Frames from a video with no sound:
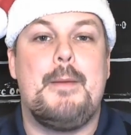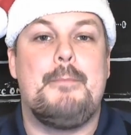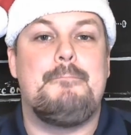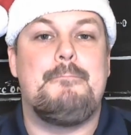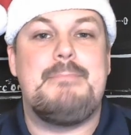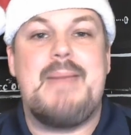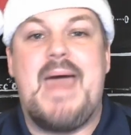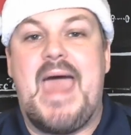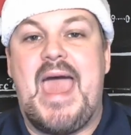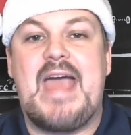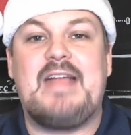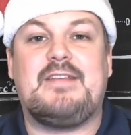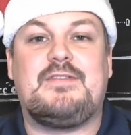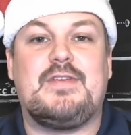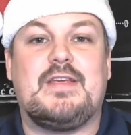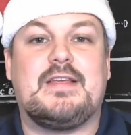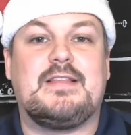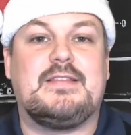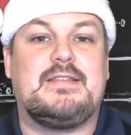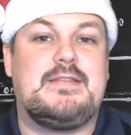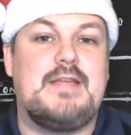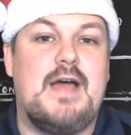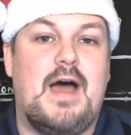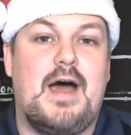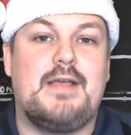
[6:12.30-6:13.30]

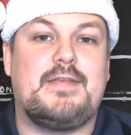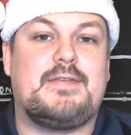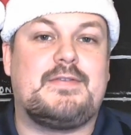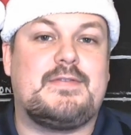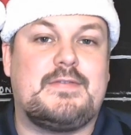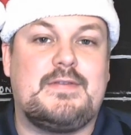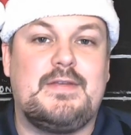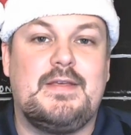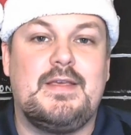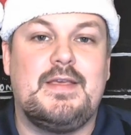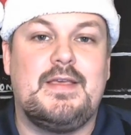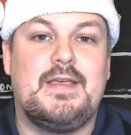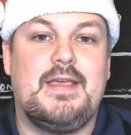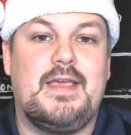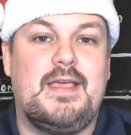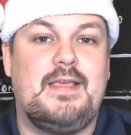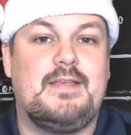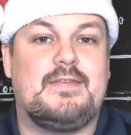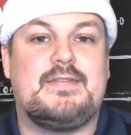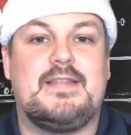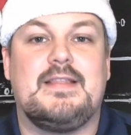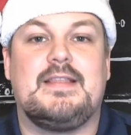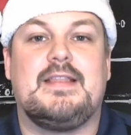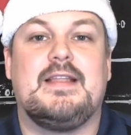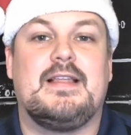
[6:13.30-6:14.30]
magic dust
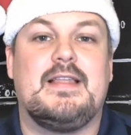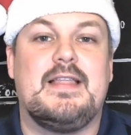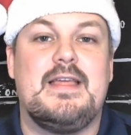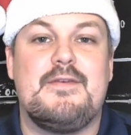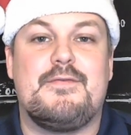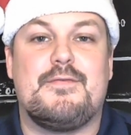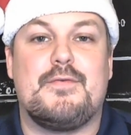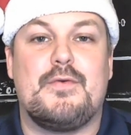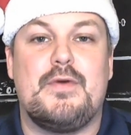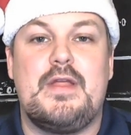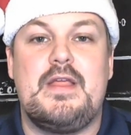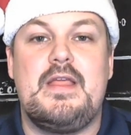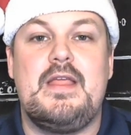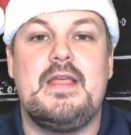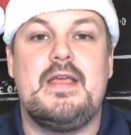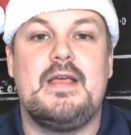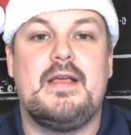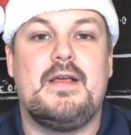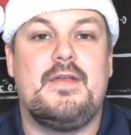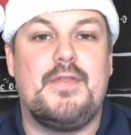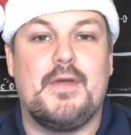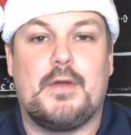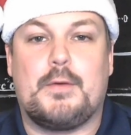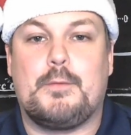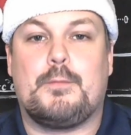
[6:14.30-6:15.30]
is the delivery,
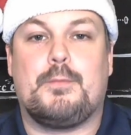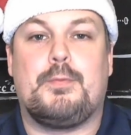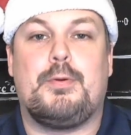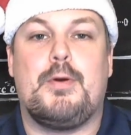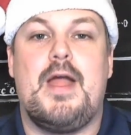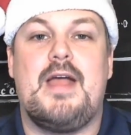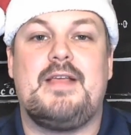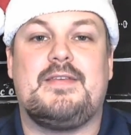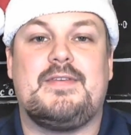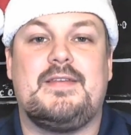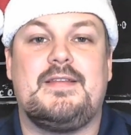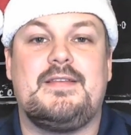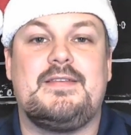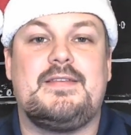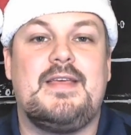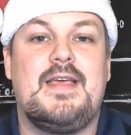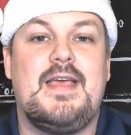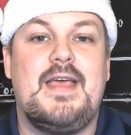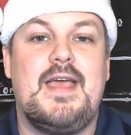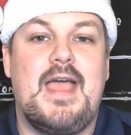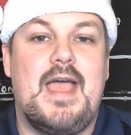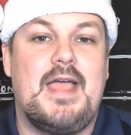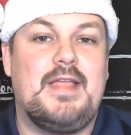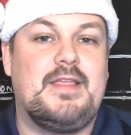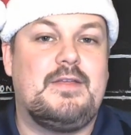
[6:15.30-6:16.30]
the present,
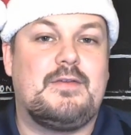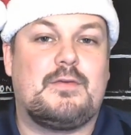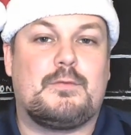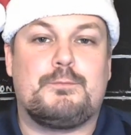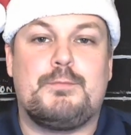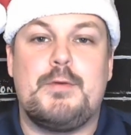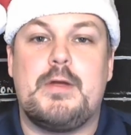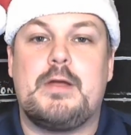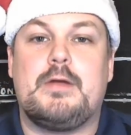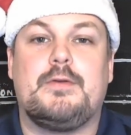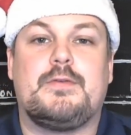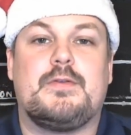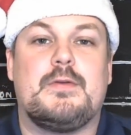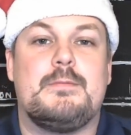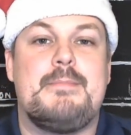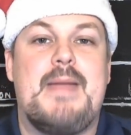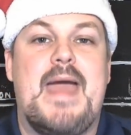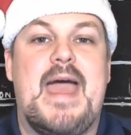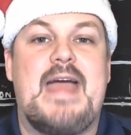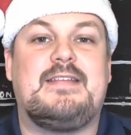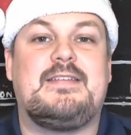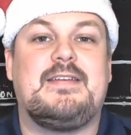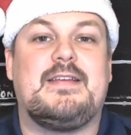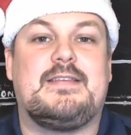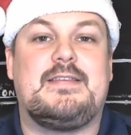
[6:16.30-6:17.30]
and you sprinkle some
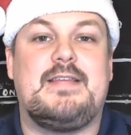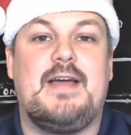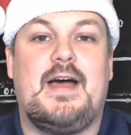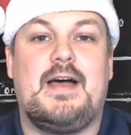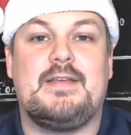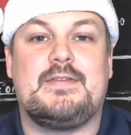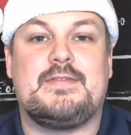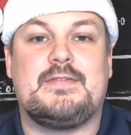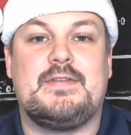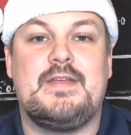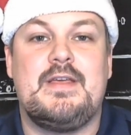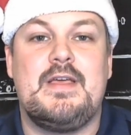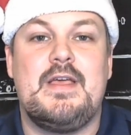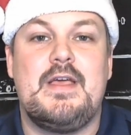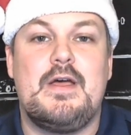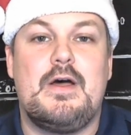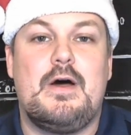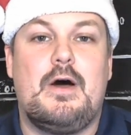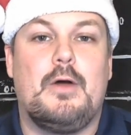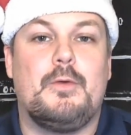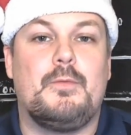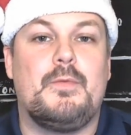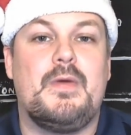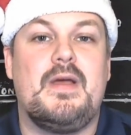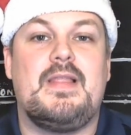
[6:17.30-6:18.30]
magic dust
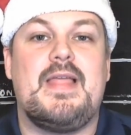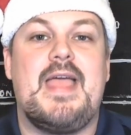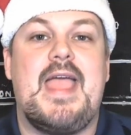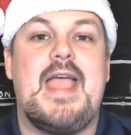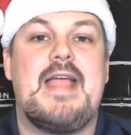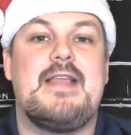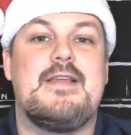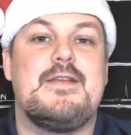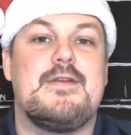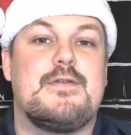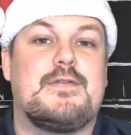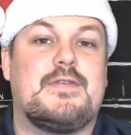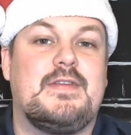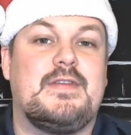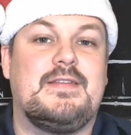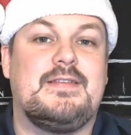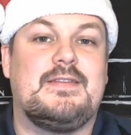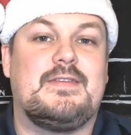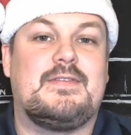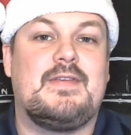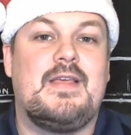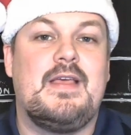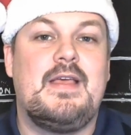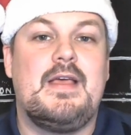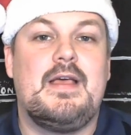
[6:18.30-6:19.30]
on Will
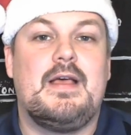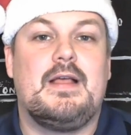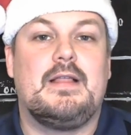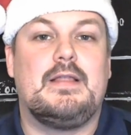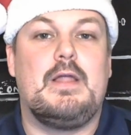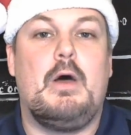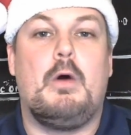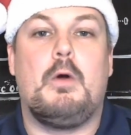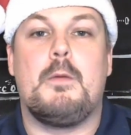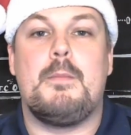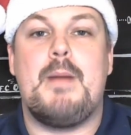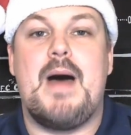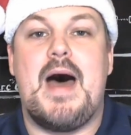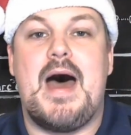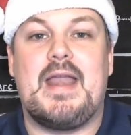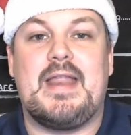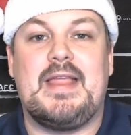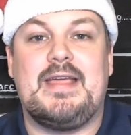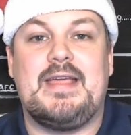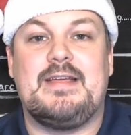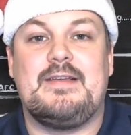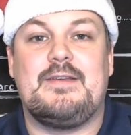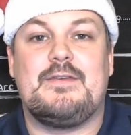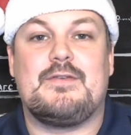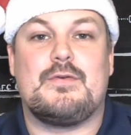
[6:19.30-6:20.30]
Anderson's lower
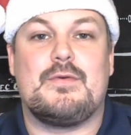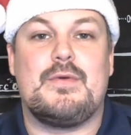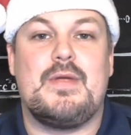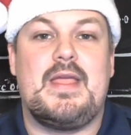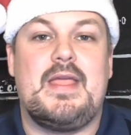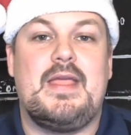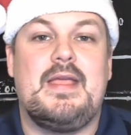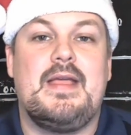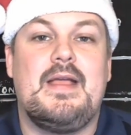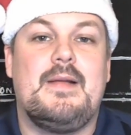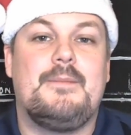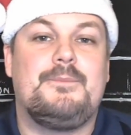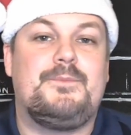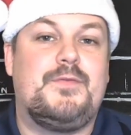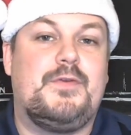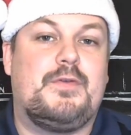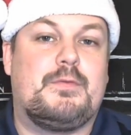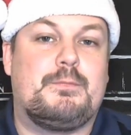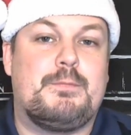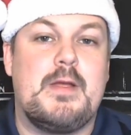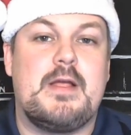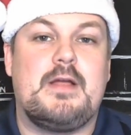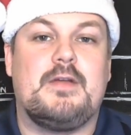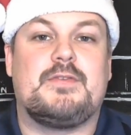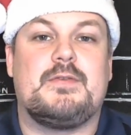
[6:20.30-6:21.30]
body injury, you
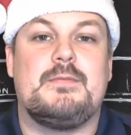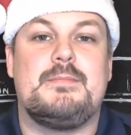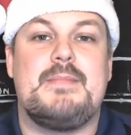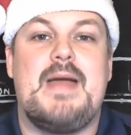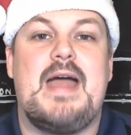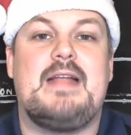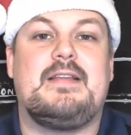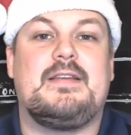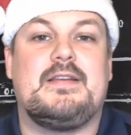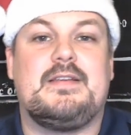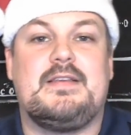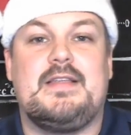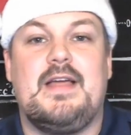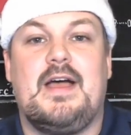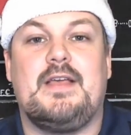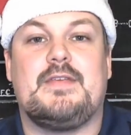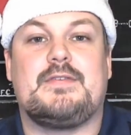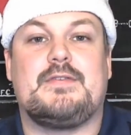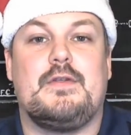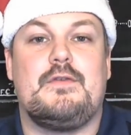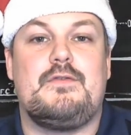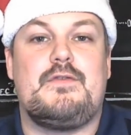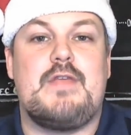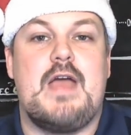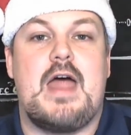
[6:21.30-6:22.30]
sprinkle some magic
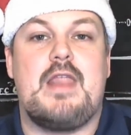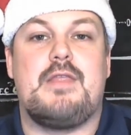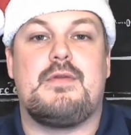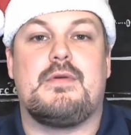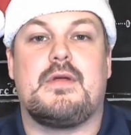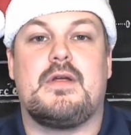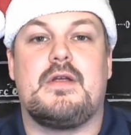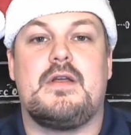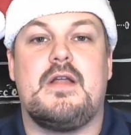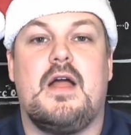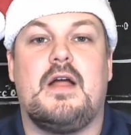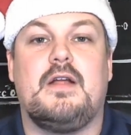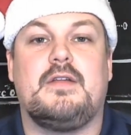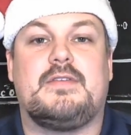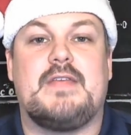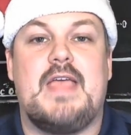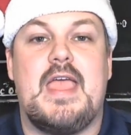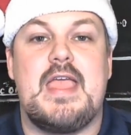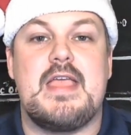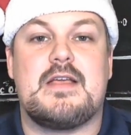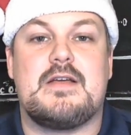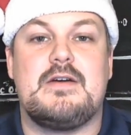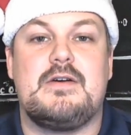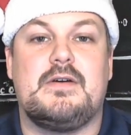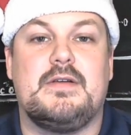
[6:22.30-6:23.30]
dust on Jonathan Greenard's
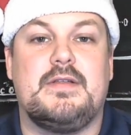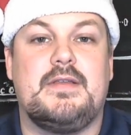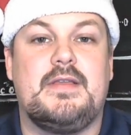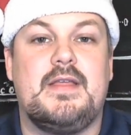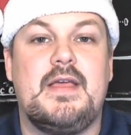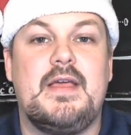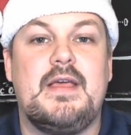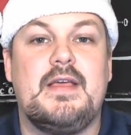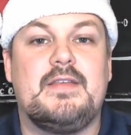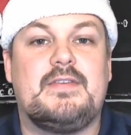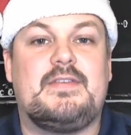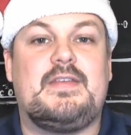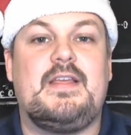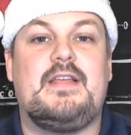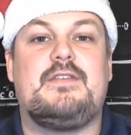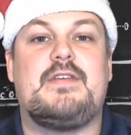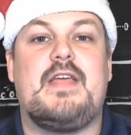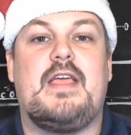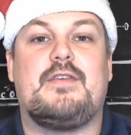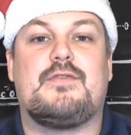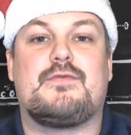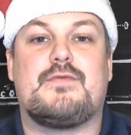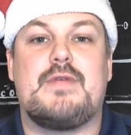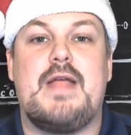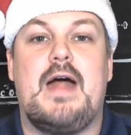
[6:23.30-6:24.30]
ankle, and
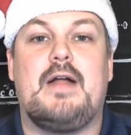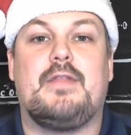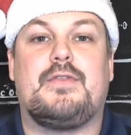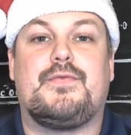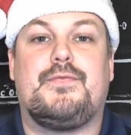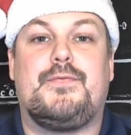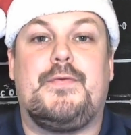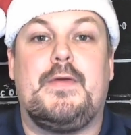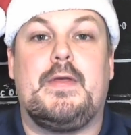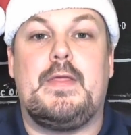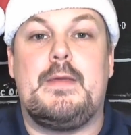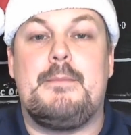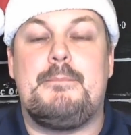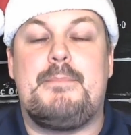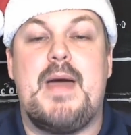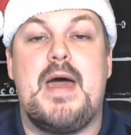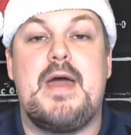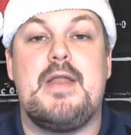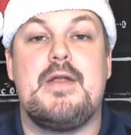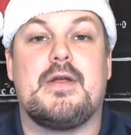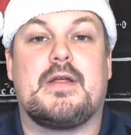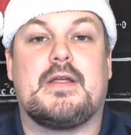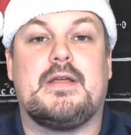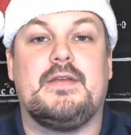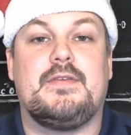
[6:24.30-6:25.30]
CJ Stroud's feeling
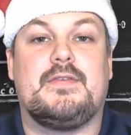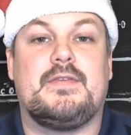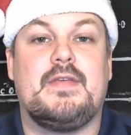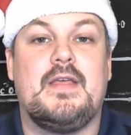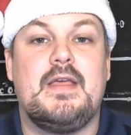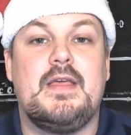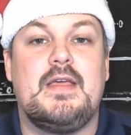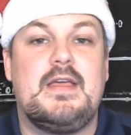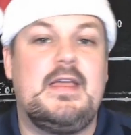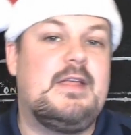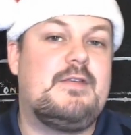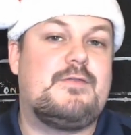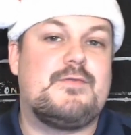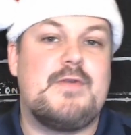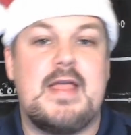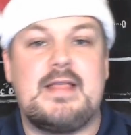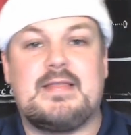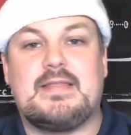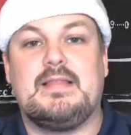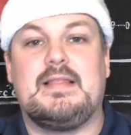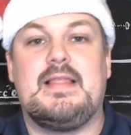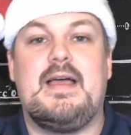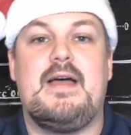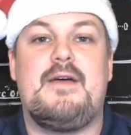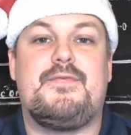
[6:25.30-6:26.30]
better because he
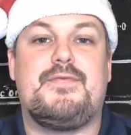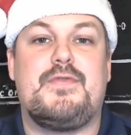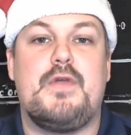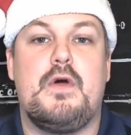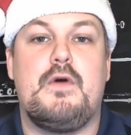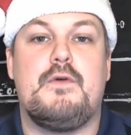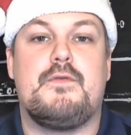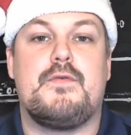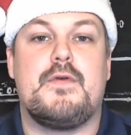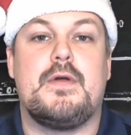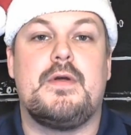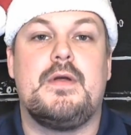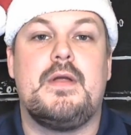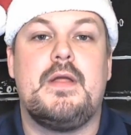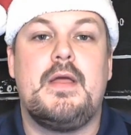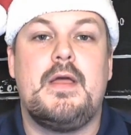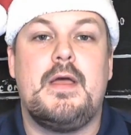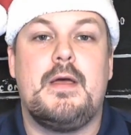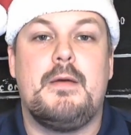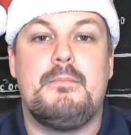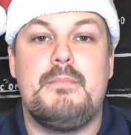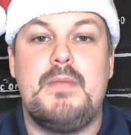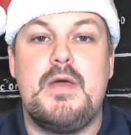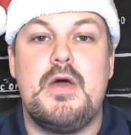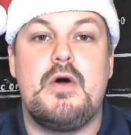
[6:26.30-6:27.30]
drank the leftover
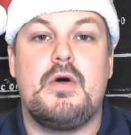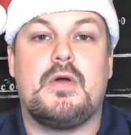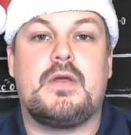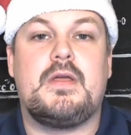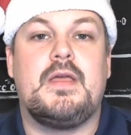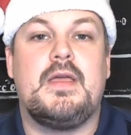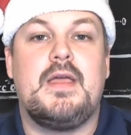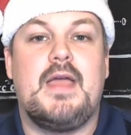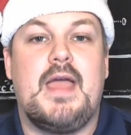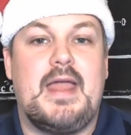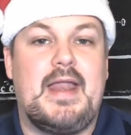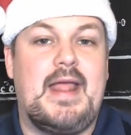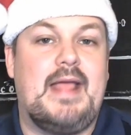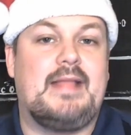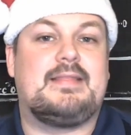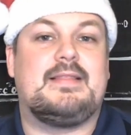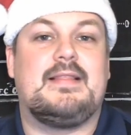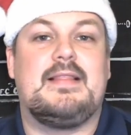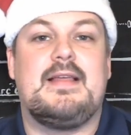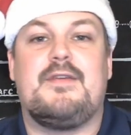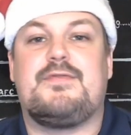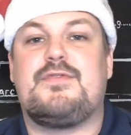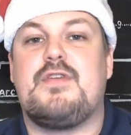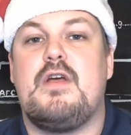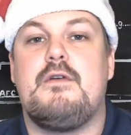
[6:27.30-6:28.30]
milk and ate the
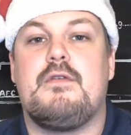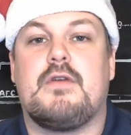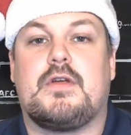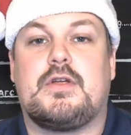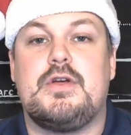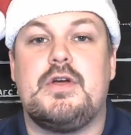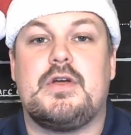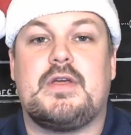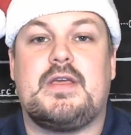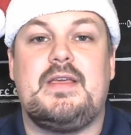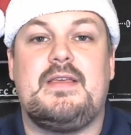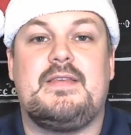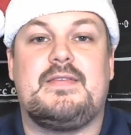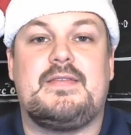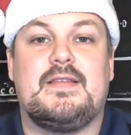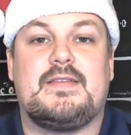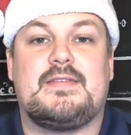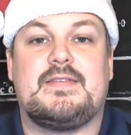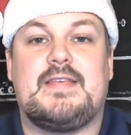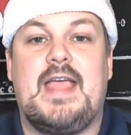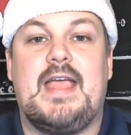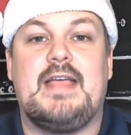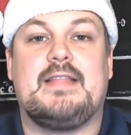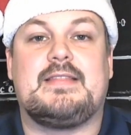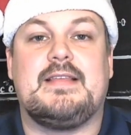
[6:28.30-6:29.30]
leftover cookies that
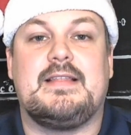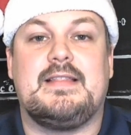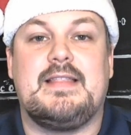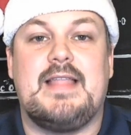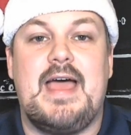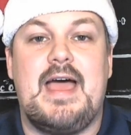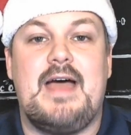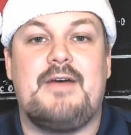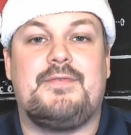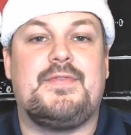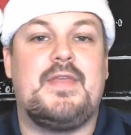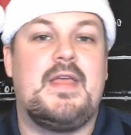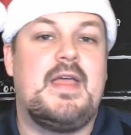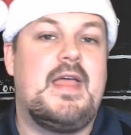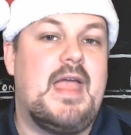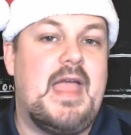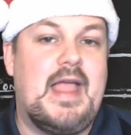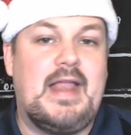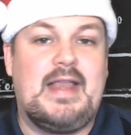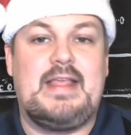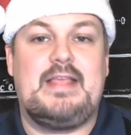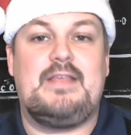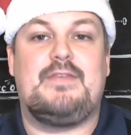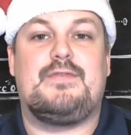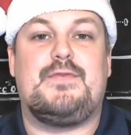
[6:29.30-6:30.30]
Santa left,
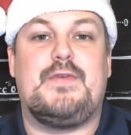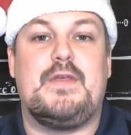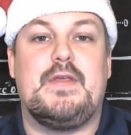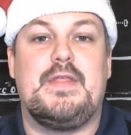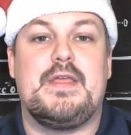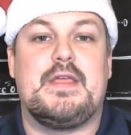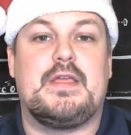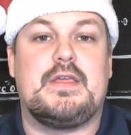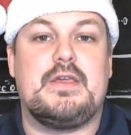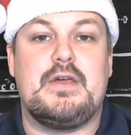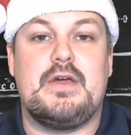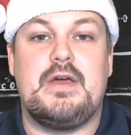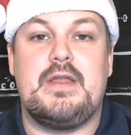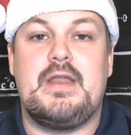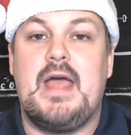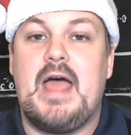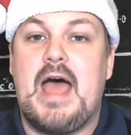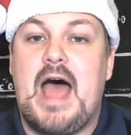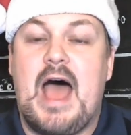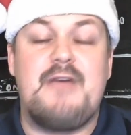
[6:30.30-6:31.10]
and he's feeling good.